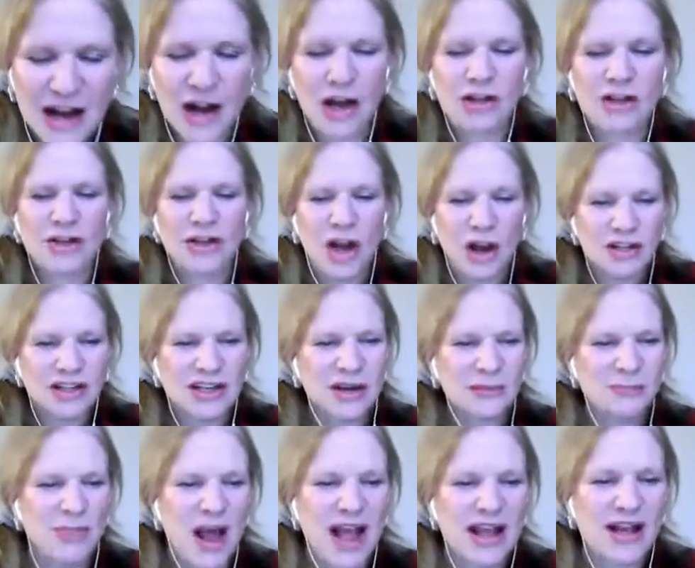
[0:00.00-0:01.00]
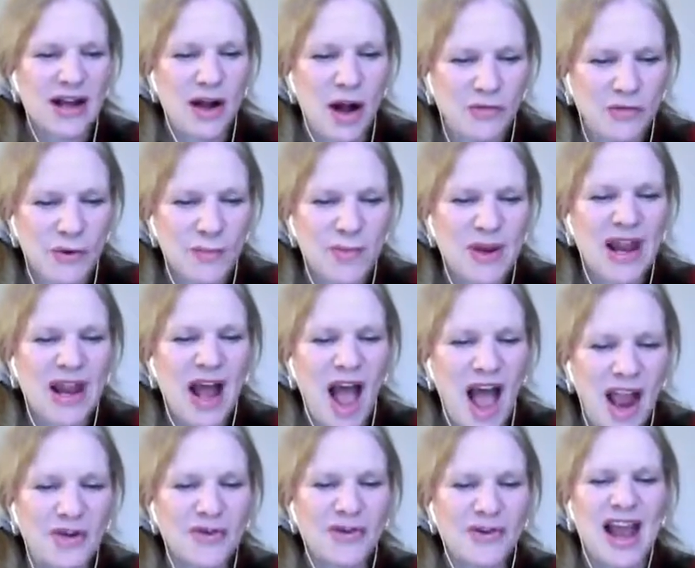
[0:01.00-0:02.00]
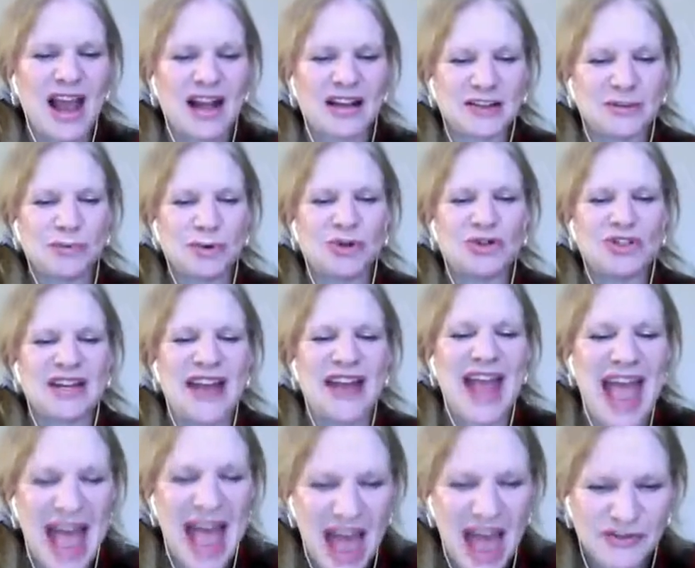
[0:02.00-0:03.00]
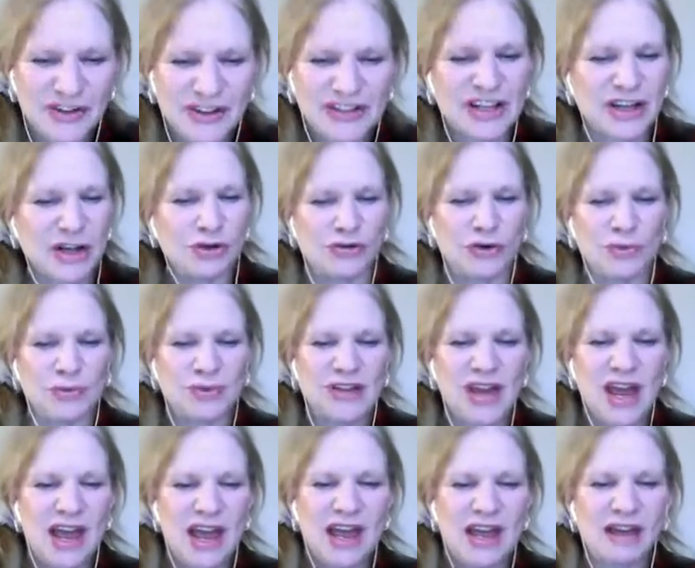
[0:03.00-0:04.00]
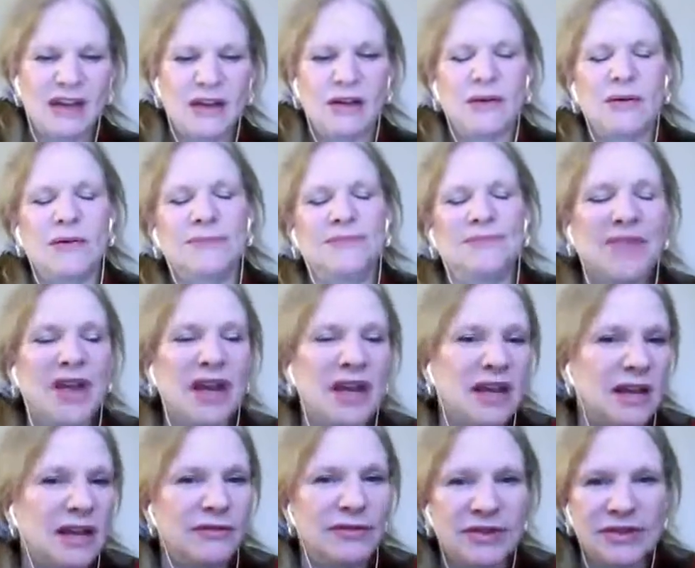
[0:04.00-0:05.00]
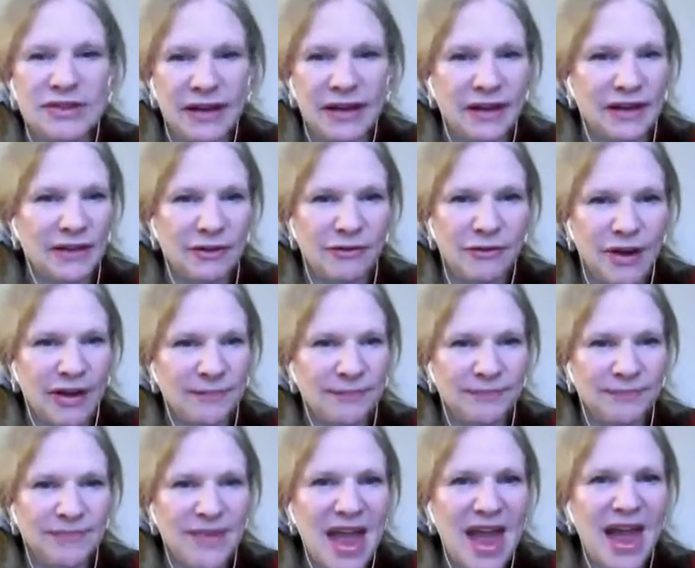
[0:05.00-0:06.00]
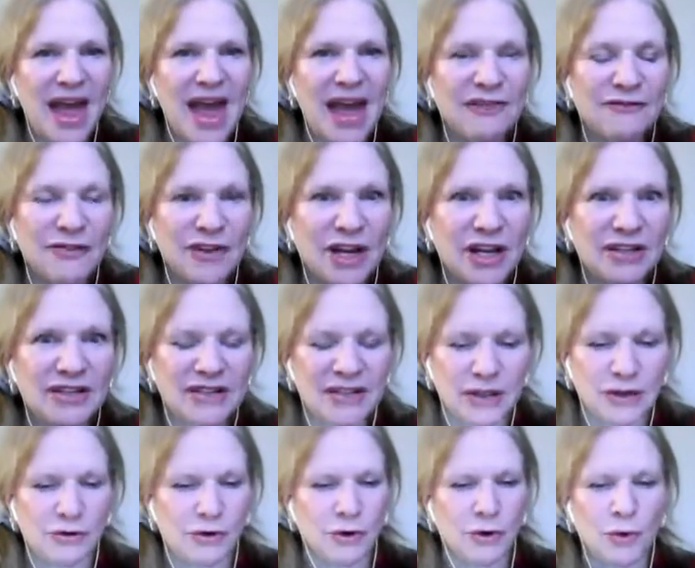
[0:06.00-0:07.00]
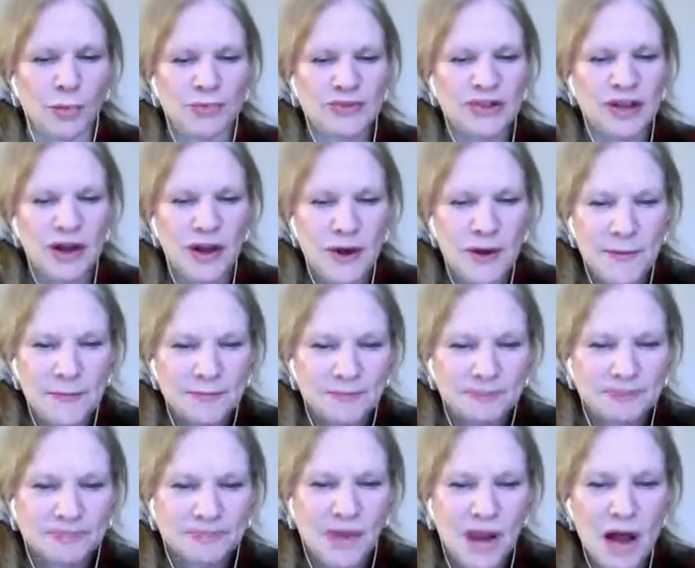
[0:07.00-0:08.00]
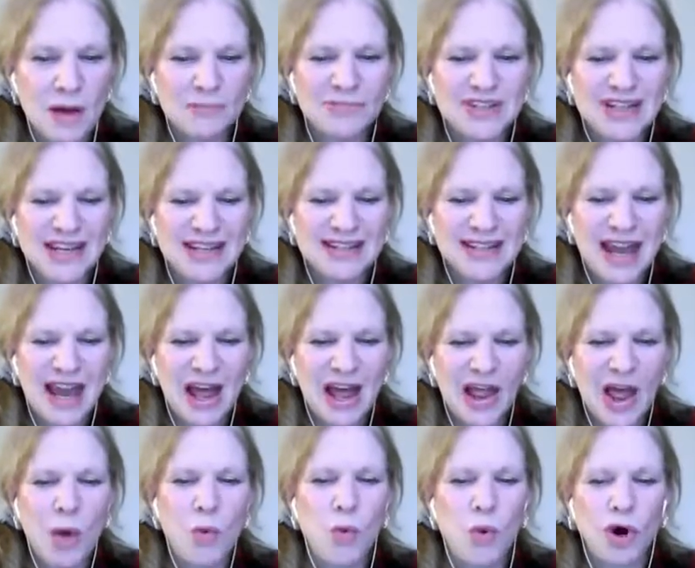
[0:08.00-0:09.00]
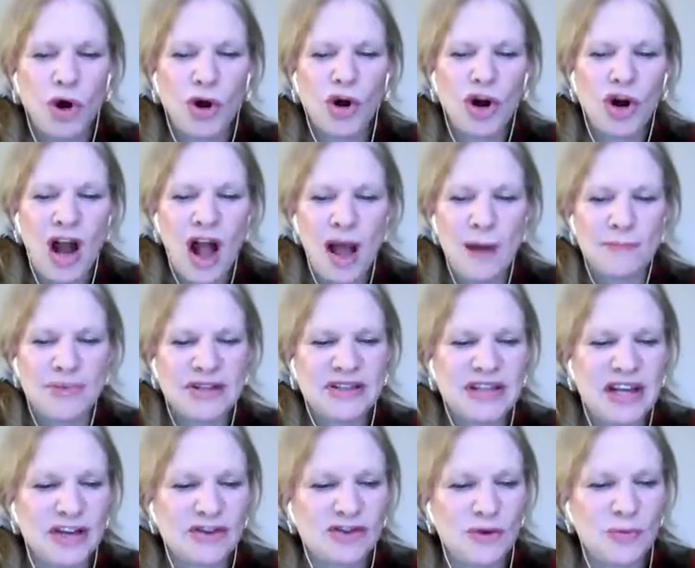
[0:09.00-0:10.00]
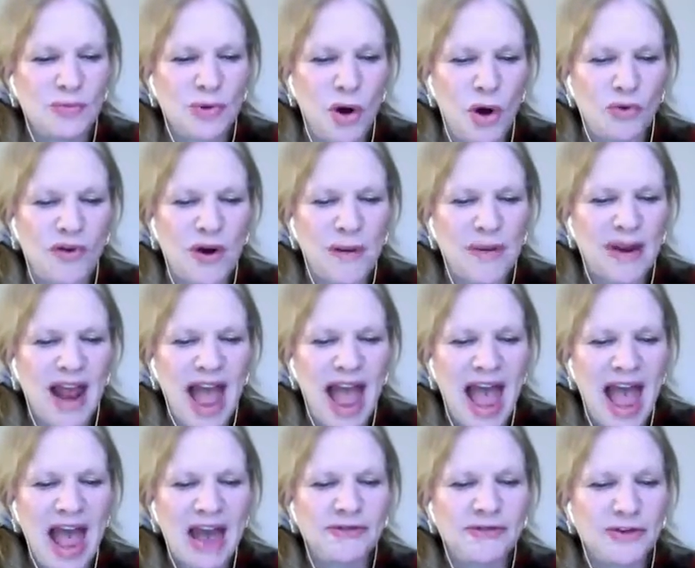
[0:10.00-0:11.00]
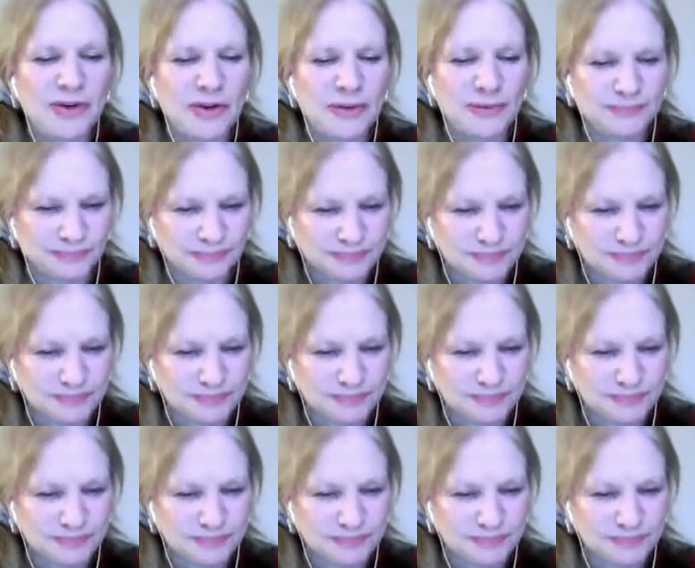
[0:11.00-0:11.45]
conducted by government-hired experts and advocacy groups. I can't even say anything right. Advocacy groups detail a worker compensation program at Hanford